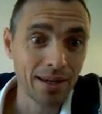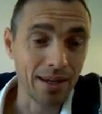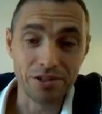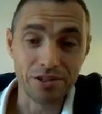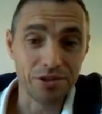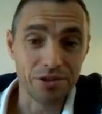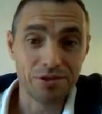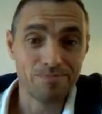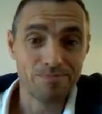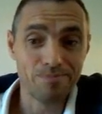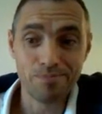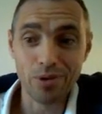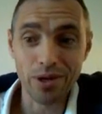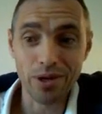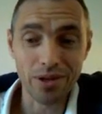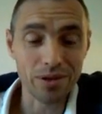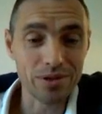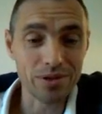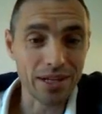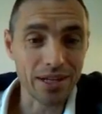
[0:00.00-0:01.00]
It's just one
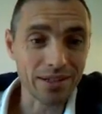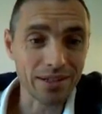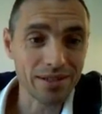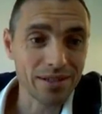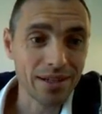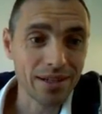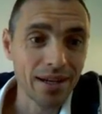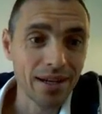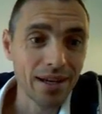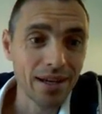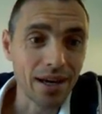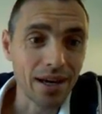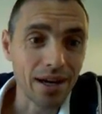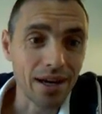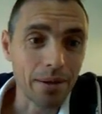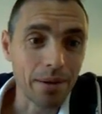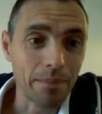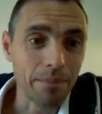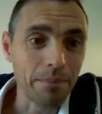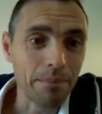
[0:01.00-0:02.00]
of those things.
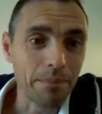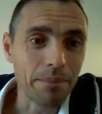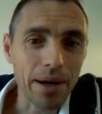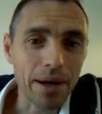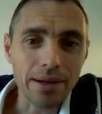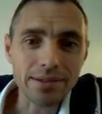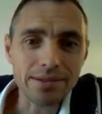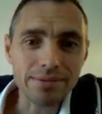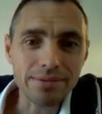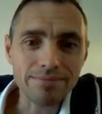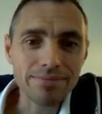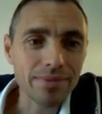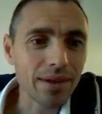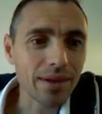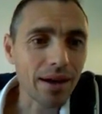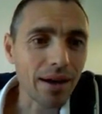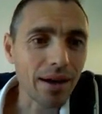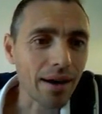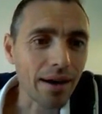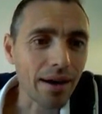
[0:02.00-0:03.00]
Um, but
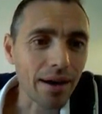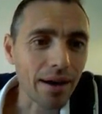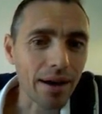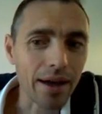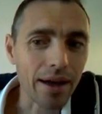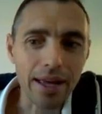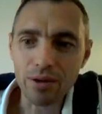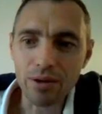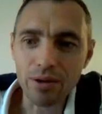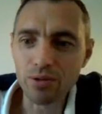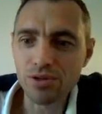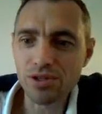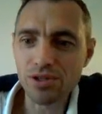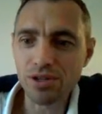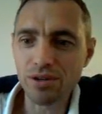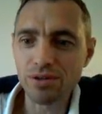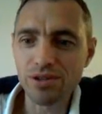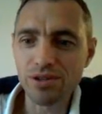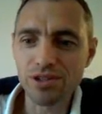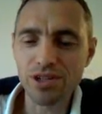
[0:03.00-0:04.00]
uh, it
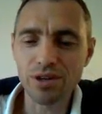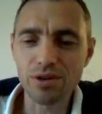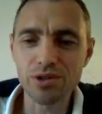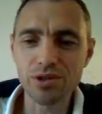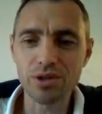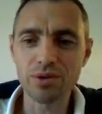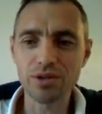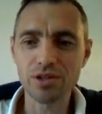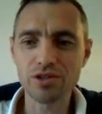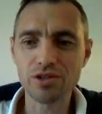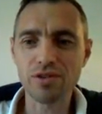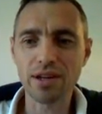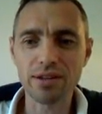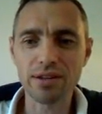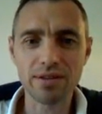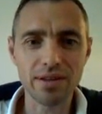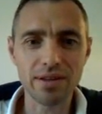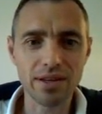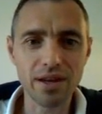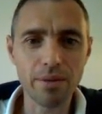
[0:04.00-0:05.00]
also shows you the
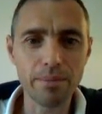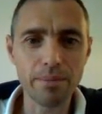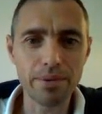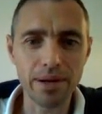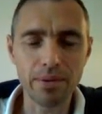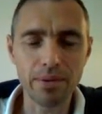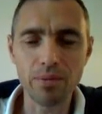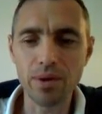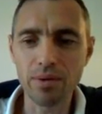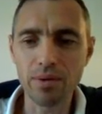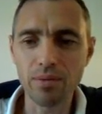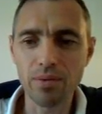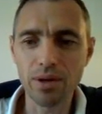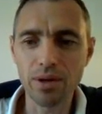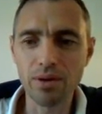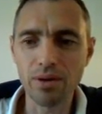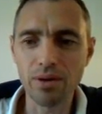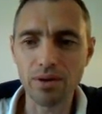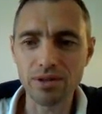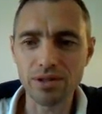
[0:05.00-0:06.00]
strength of the company. We're, we're
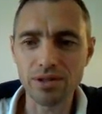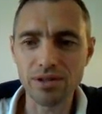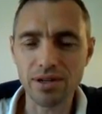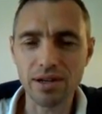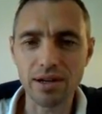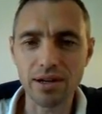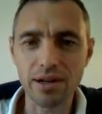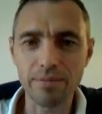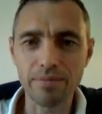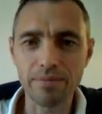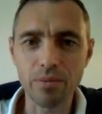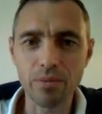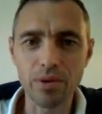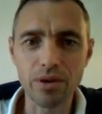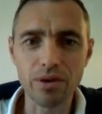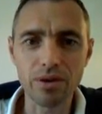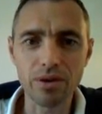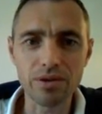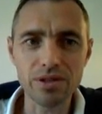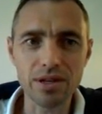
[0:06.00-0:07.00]
not um, we're
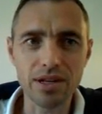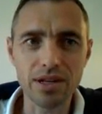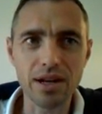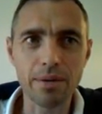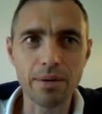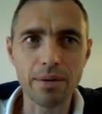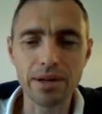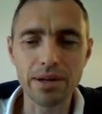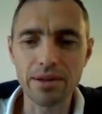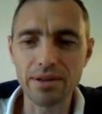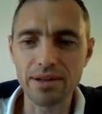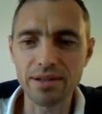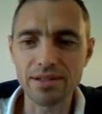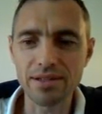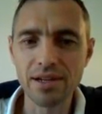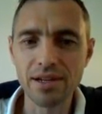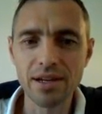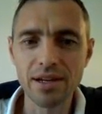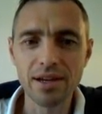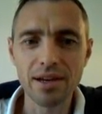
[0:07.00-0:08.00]
not a company
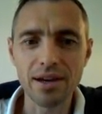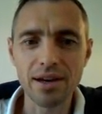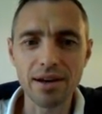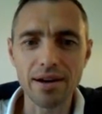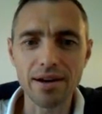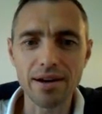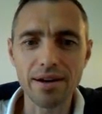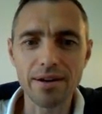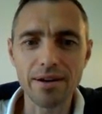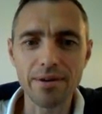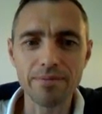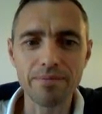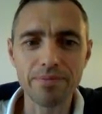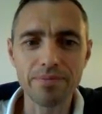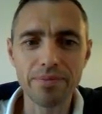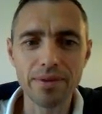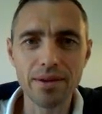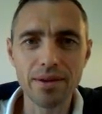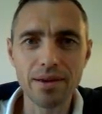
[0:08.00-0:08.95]
that um,